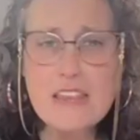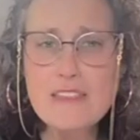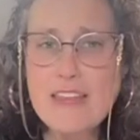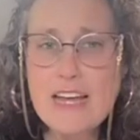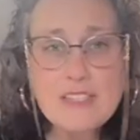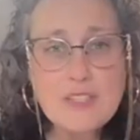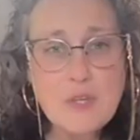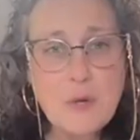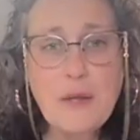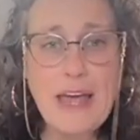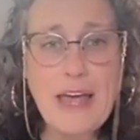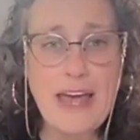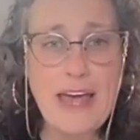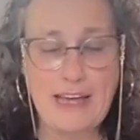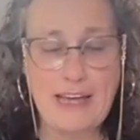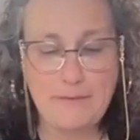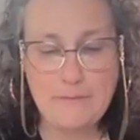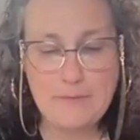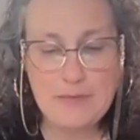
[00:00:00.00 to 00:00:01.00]
That's
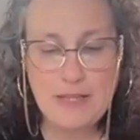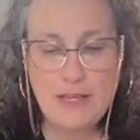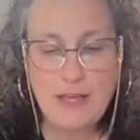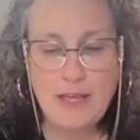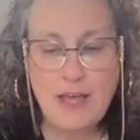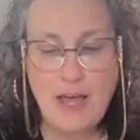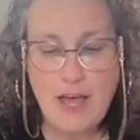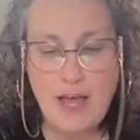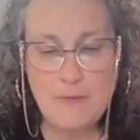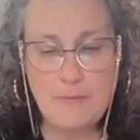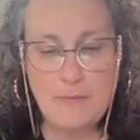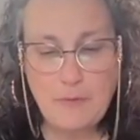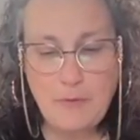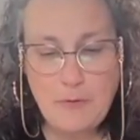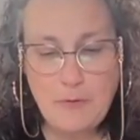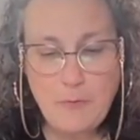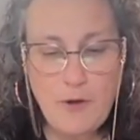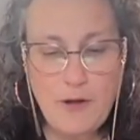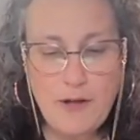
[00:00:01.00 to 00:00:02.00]
okay.
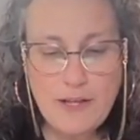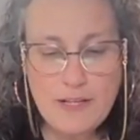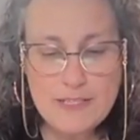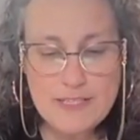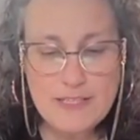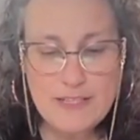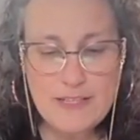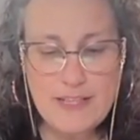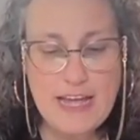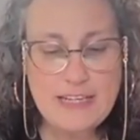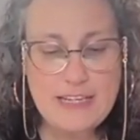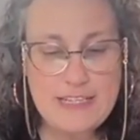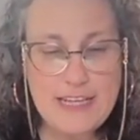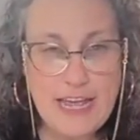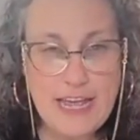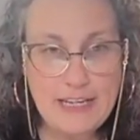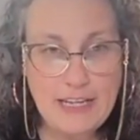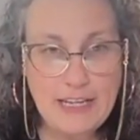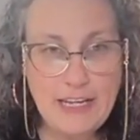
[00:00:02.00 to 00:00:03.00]
But we want that
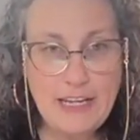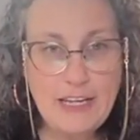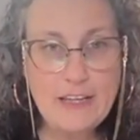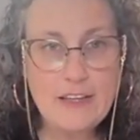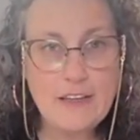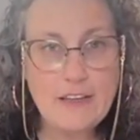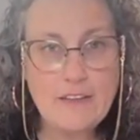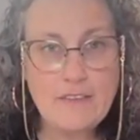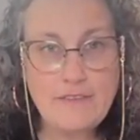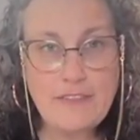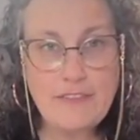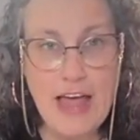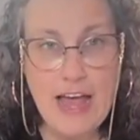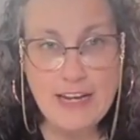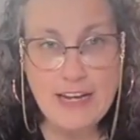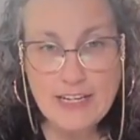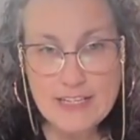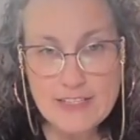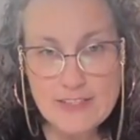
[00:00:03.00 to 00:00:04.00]
netting
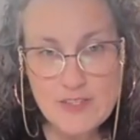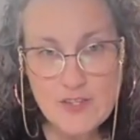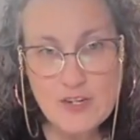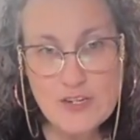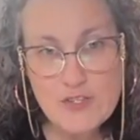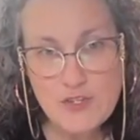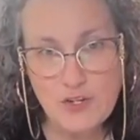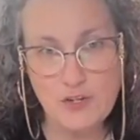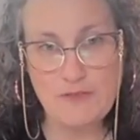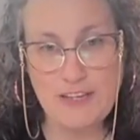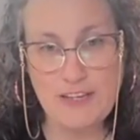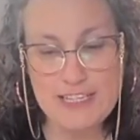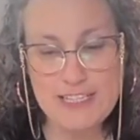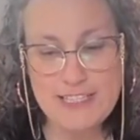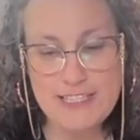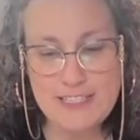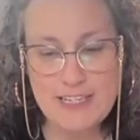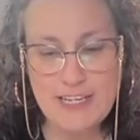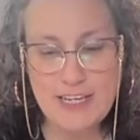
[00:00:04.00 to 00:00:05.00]
flat against our
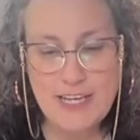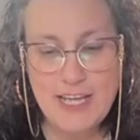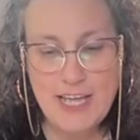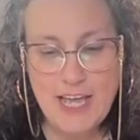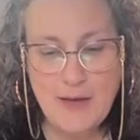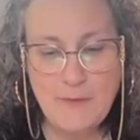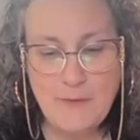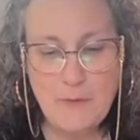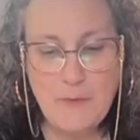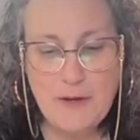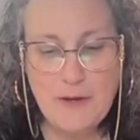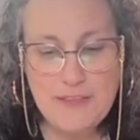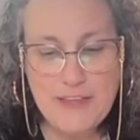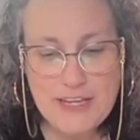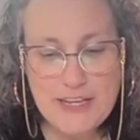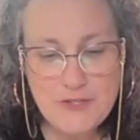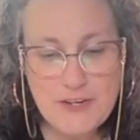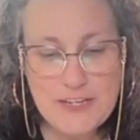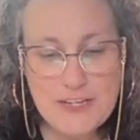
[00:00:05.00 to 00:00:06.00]
surface and we
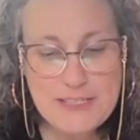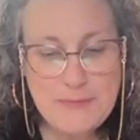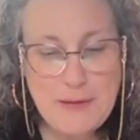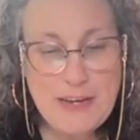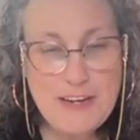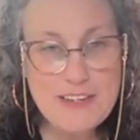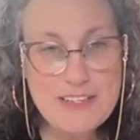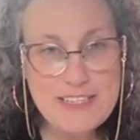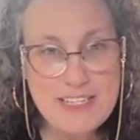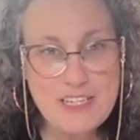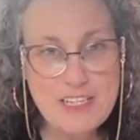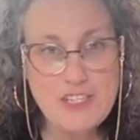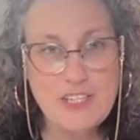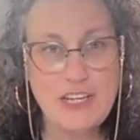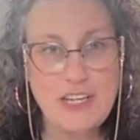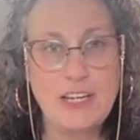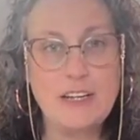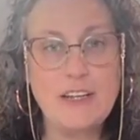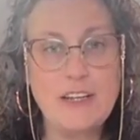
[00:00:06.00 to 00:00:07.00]
want that transparency
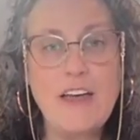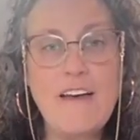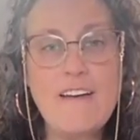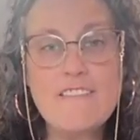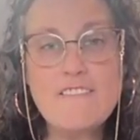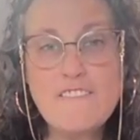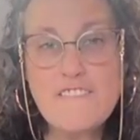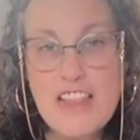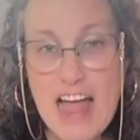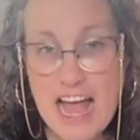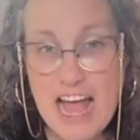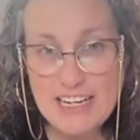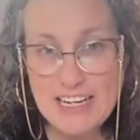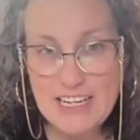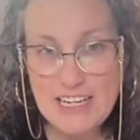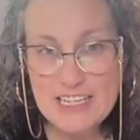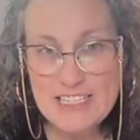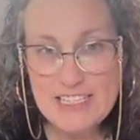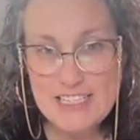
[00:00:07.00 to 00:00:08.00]
sheet
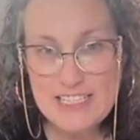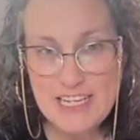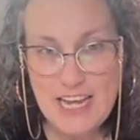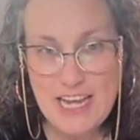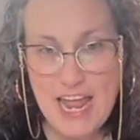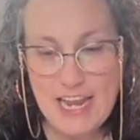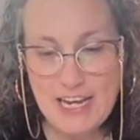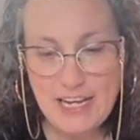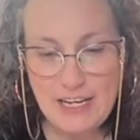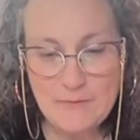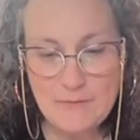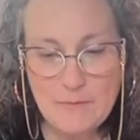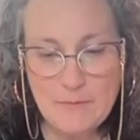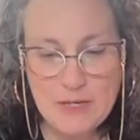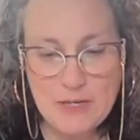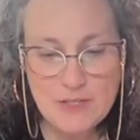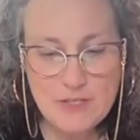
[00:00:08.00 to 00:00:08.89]
flat against the netting.